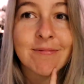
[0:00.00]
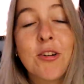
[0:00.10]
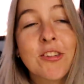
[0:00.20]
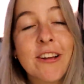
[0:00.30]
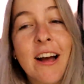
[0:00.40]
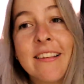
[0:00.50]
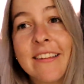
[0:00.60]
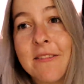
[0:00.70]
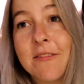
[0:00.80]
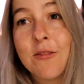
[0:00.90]
Also guys,
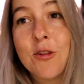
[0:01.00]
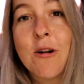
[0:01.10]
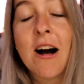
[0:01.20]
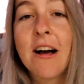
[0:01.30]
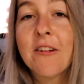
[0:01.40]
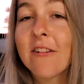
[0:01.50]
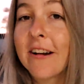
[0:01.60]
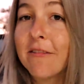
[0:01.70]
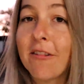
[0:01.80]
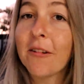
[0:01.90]
if you aren't
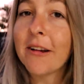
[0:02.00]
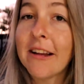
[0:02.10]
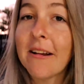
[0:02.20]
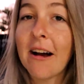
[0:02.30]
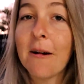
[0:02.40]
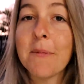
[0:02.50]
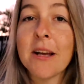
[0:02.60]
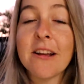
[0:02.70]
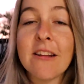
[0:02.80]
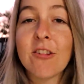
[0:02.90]
already following me on
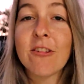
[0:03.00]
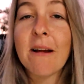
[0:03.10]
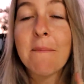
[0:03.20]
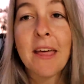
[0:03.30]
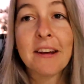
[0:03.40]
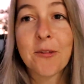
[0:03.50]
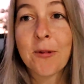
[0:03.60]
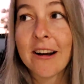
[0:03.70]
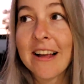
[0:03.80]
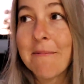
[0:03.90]
Instagram, that is
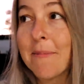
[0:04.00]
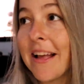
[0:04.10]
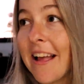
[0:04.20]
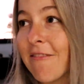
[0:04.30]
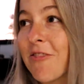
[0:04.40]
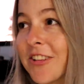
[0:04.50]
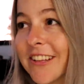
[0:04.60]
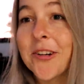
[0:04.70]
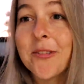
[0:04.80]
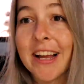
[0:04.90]
where I am every
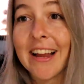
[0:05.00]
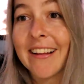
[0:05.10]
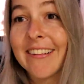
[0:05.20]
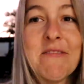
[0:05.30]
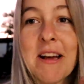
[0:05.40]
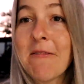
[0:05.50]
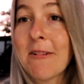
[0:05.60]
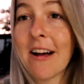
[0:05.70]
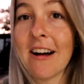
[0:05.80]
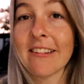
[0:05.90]
single day. If you ever
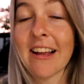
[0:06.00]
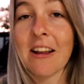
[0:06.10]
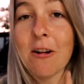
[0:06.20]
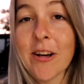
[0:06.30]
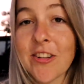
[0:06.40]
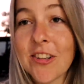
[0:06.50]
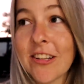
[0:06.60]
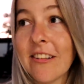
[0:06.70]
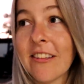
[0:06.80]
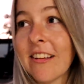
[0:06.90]
want to ask any
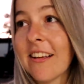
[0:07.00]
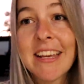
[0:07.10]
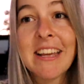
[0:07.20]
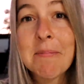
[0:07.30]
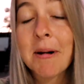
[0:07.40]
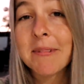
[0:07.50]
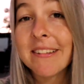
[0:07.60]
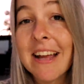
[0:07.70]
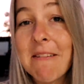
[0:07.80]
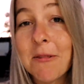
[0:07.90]
questions, keep up
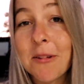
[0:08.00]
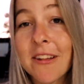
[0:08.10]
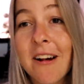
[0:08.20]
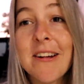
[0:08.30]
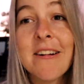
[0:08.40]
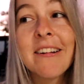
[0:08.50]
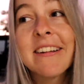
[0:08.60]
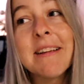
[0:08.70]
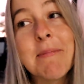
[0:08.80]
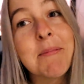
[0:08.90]
to date with what's going
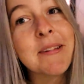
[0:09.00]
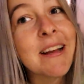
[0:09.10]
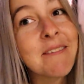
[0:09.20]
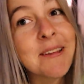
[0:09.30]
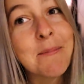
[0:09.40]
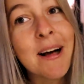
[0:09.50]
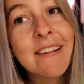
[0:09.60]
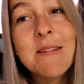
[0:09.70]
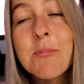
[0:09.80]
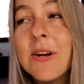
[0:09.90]
on, keep up to date with the
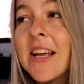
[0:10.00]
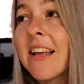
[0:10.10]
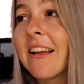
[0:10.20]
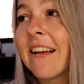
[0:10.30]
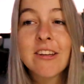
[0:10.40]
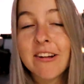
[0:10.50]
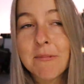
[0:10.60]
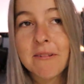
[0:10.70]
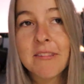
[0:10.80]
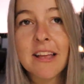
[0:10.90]
Marzi boy,
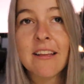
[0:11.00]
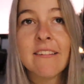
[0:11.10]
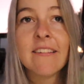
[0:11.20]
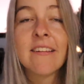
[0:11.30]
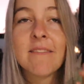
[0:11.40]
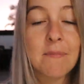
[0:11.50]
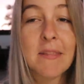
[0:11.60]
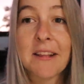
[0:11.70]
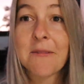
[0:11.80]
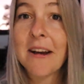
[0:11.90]
jump over there.
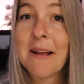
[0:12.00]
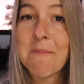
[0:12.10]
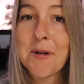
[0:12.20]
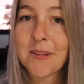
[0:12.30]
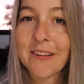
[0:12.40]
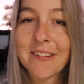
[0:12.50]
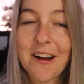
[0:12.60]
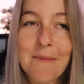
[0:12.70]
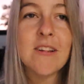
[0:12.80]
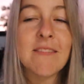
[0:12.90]
That's where I am most of the
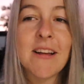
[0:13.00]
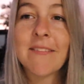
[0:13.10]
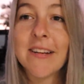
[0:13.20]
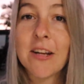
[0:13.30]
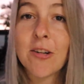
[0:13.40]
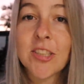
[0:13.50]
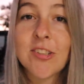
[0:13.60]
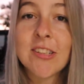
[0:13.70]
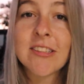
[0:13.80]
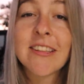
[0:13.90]
time. If you ever have any
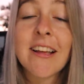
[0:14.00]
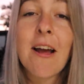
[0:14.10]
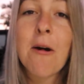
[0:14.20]
questions